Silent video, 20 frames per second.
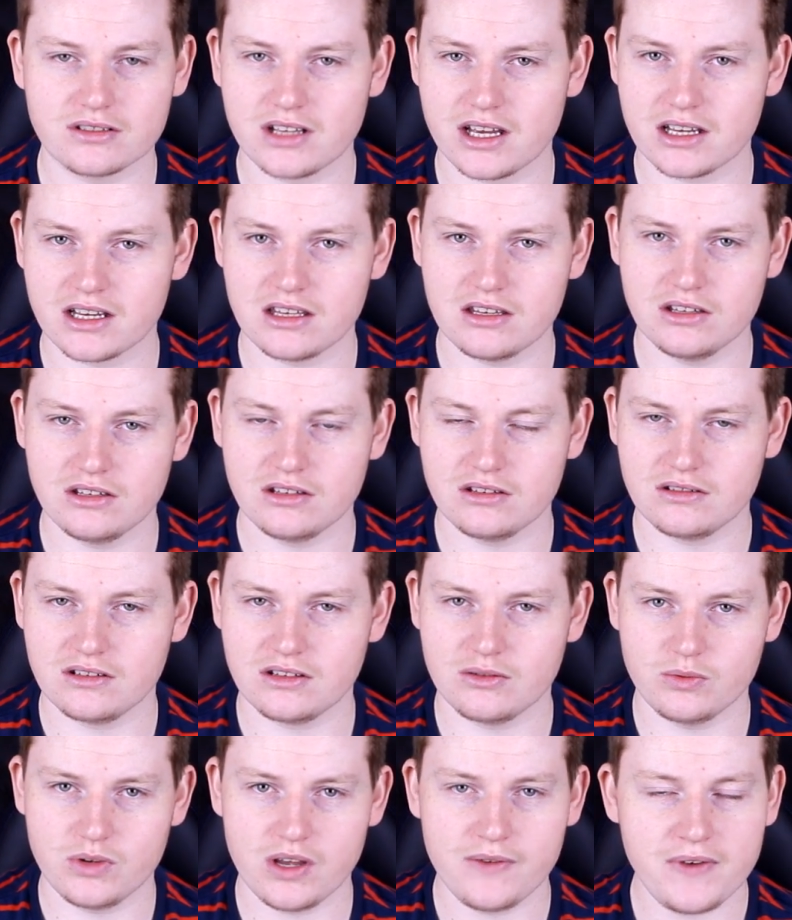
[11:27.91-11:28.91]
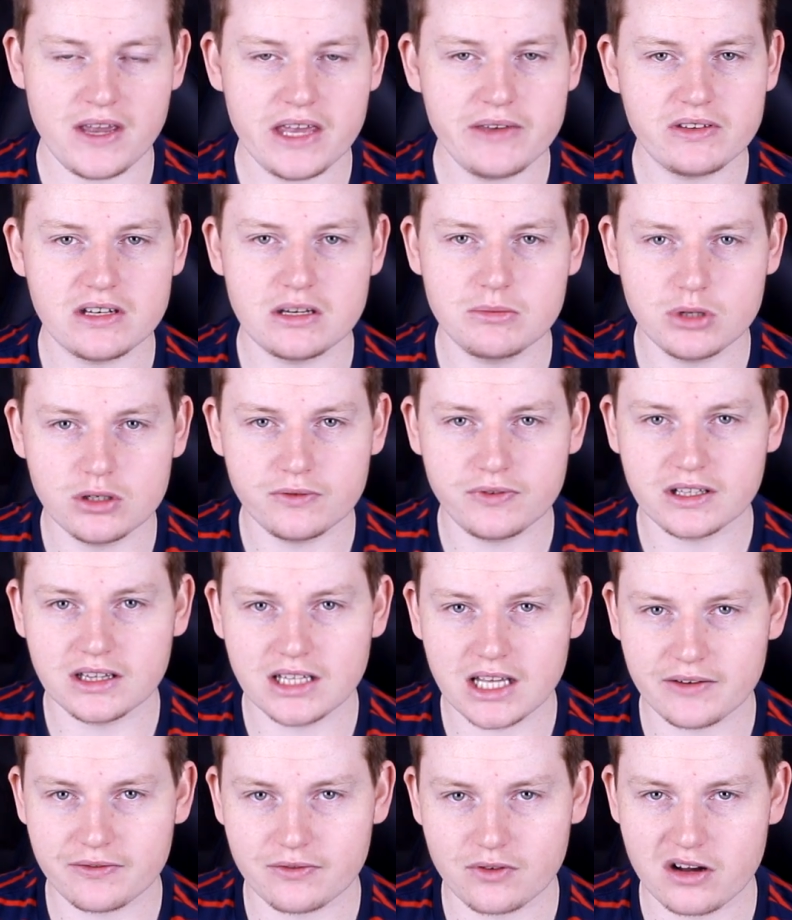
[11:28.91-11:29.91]
Like, if Anthony Milford
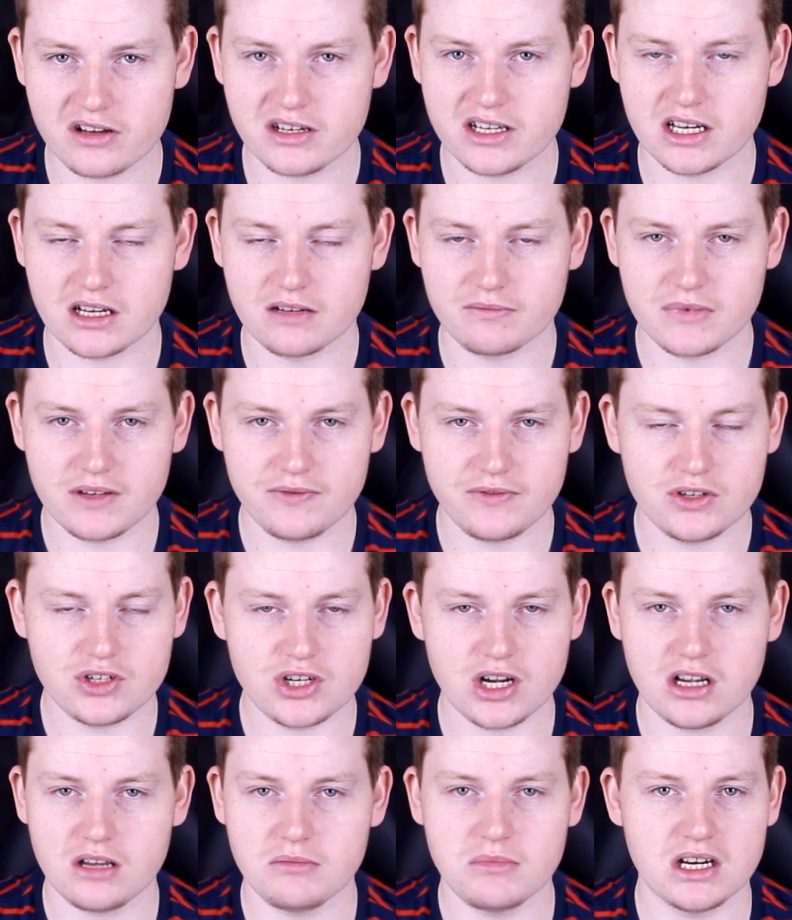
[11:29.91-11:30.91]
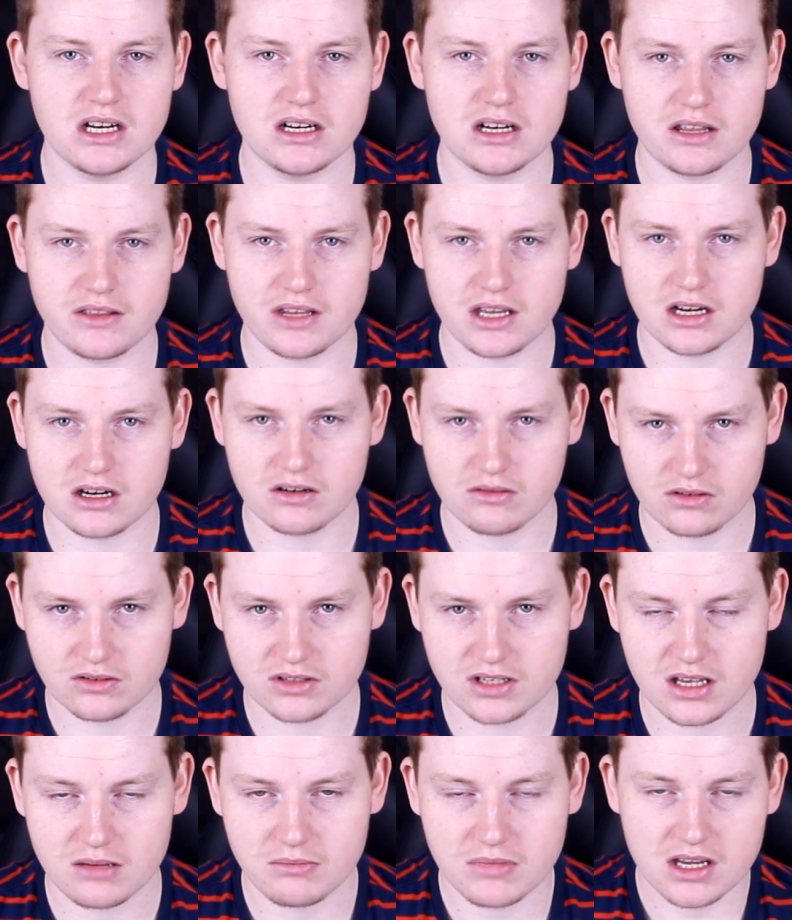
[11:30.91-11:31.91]
left right now, if you chuck him in another
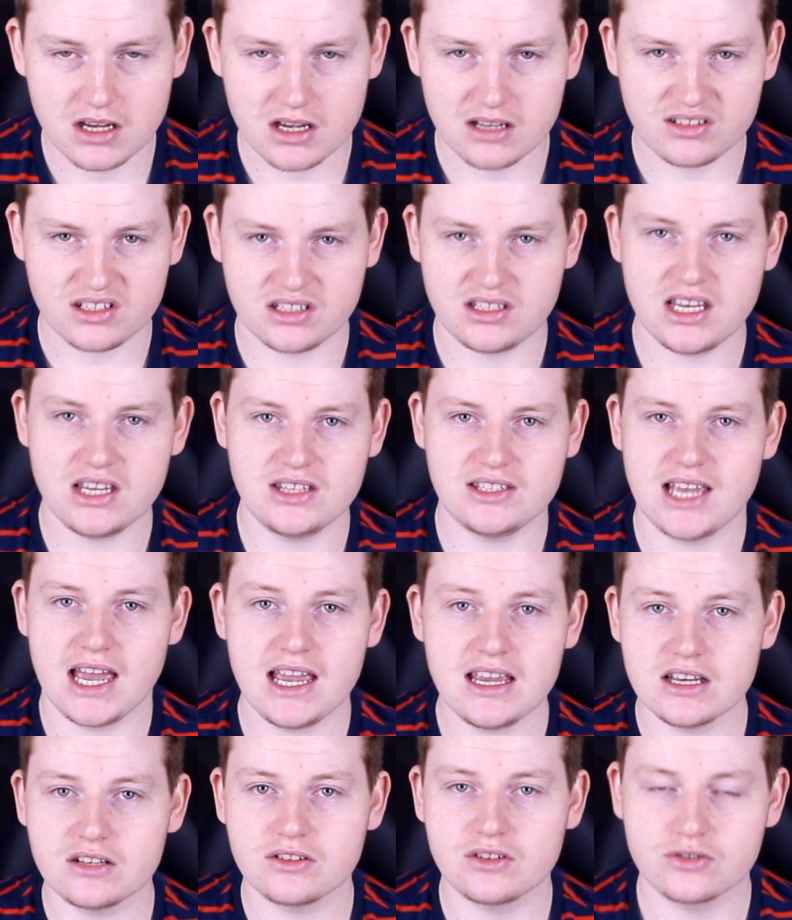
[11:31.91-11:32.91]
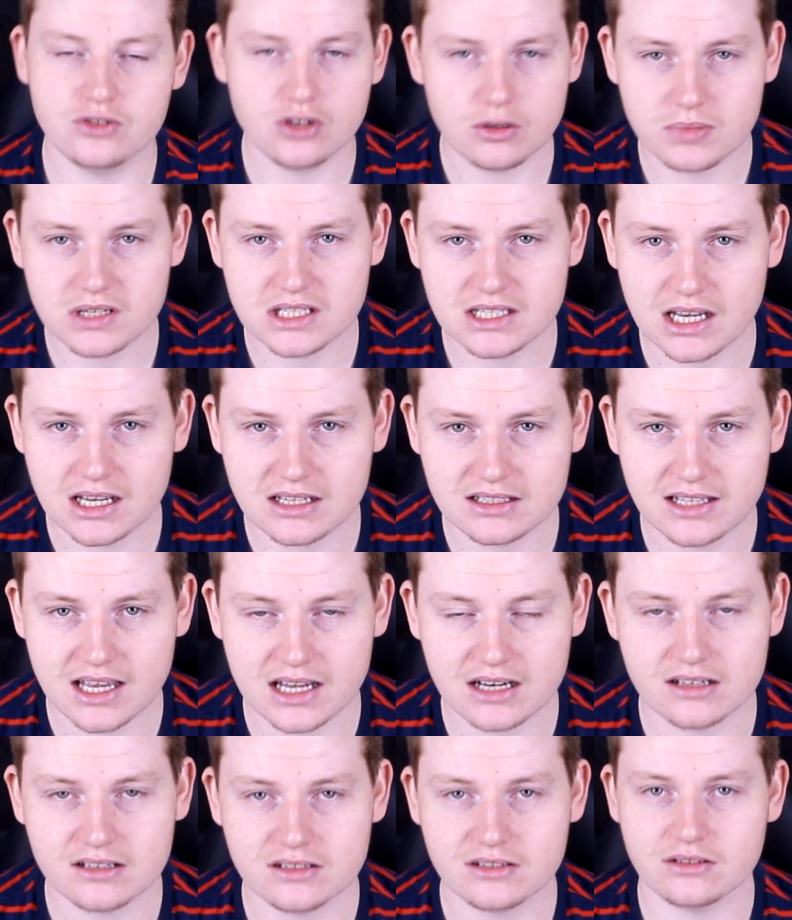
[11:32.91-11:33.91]
NRL team, does he take it to superstar
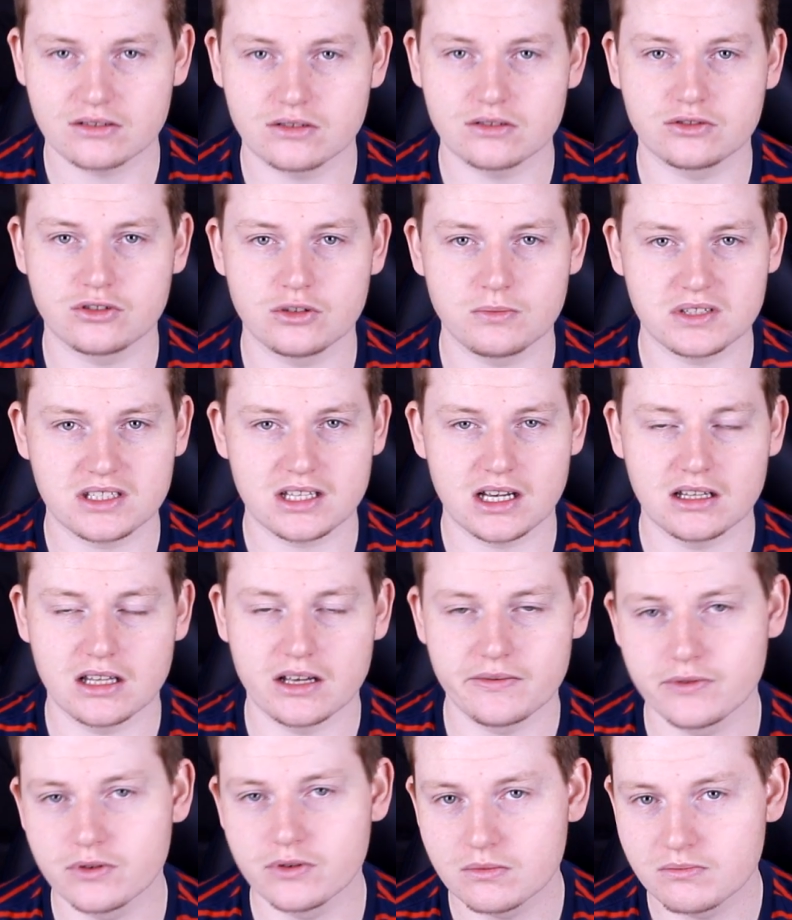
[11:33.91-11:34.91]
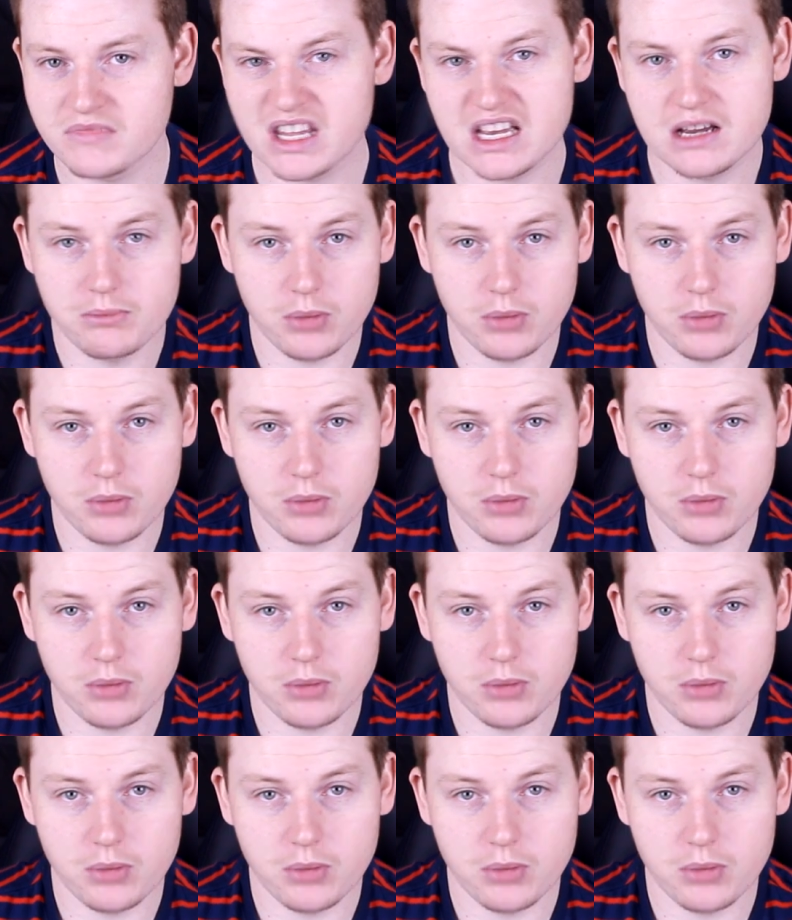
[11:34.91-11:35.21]
status or superstar level?